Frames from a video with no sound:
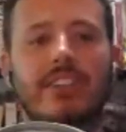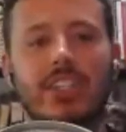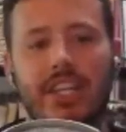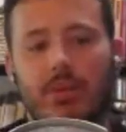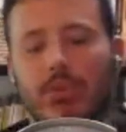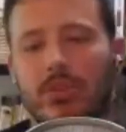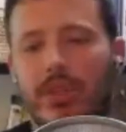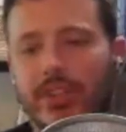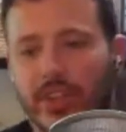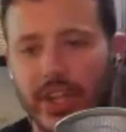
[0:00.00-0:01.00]
Actually, yeah, we'll
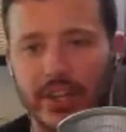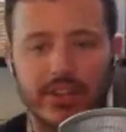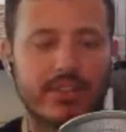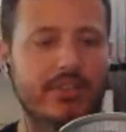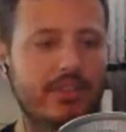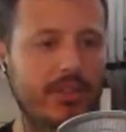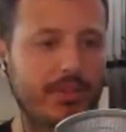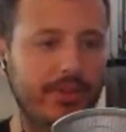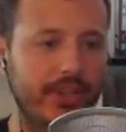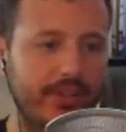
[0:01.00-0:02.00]
do it at the end.
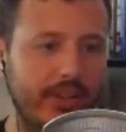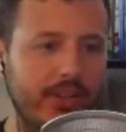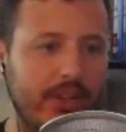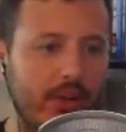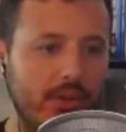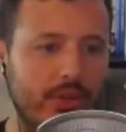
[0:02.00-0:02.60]
Let me write it down.